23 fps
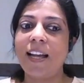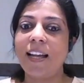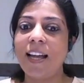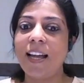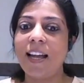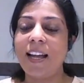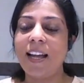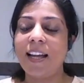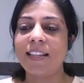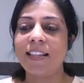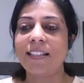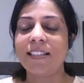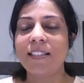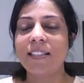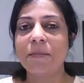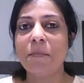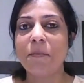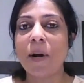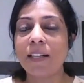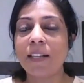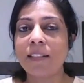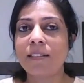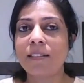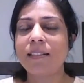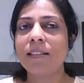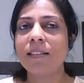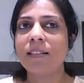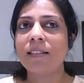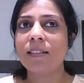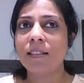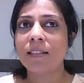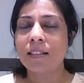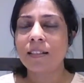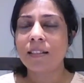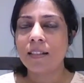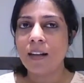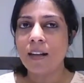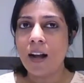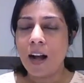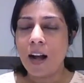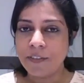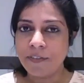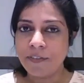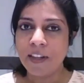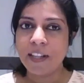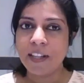I find
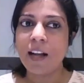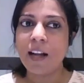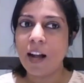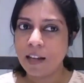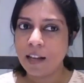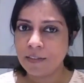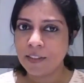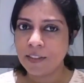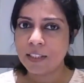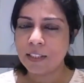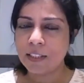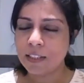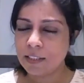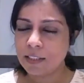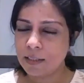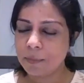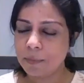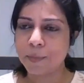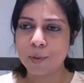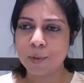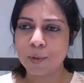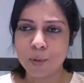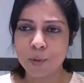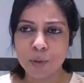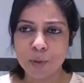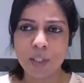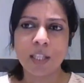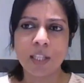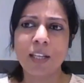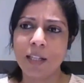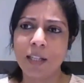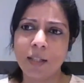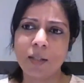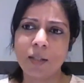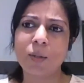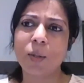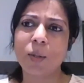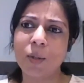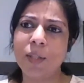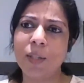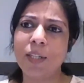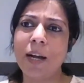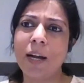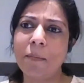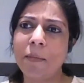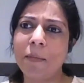the highway system really
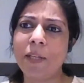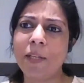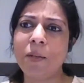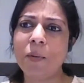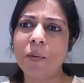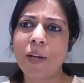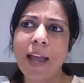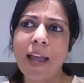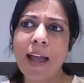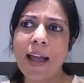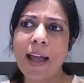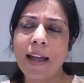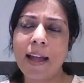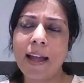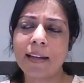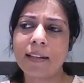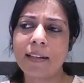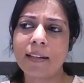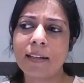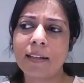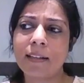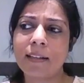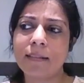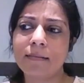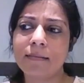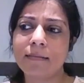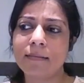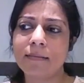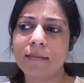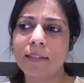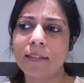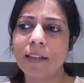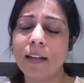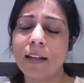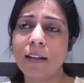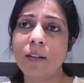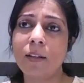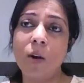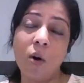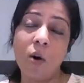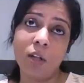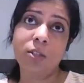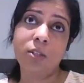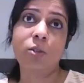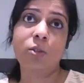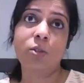good. I mean, you can
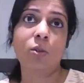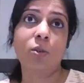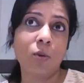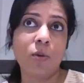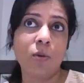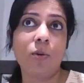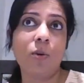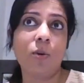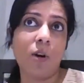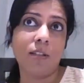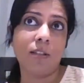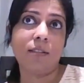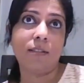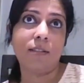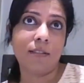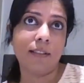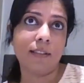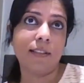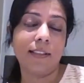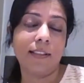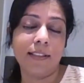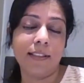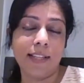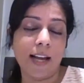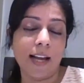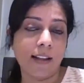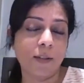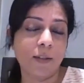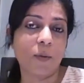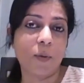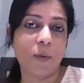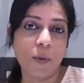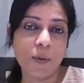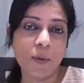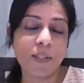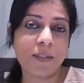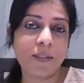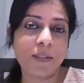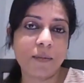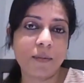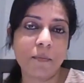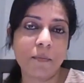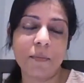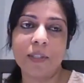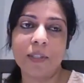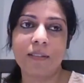also go on the other roads,
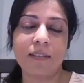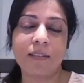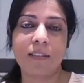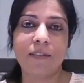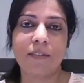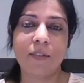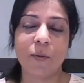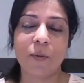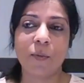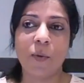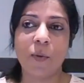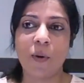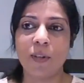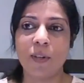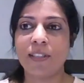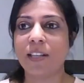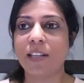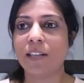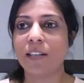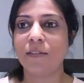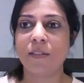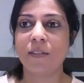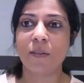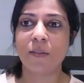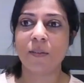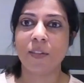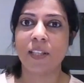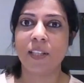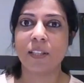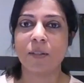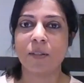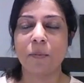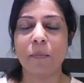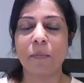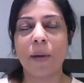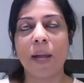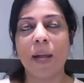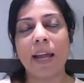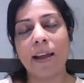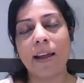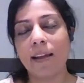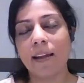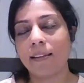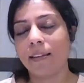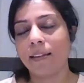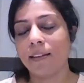but if you want and if you're willing to
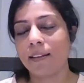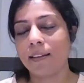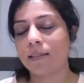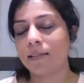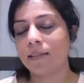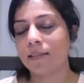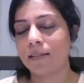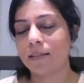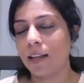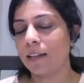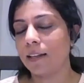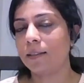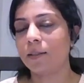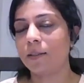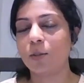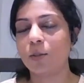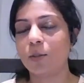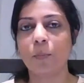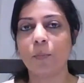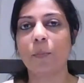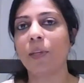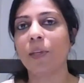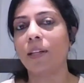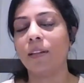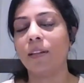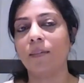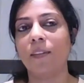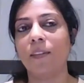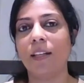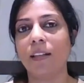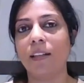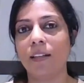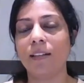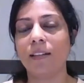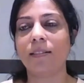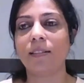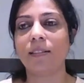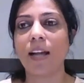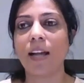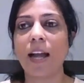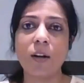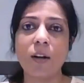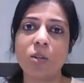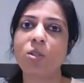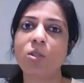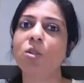pay, I think it's like super convenient
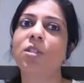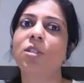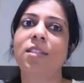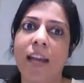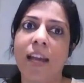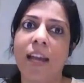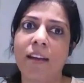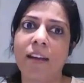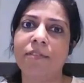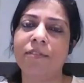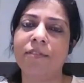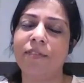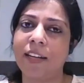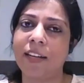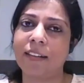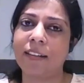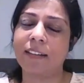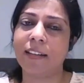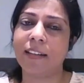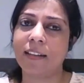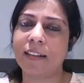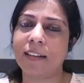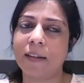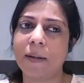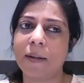and also safe, I think.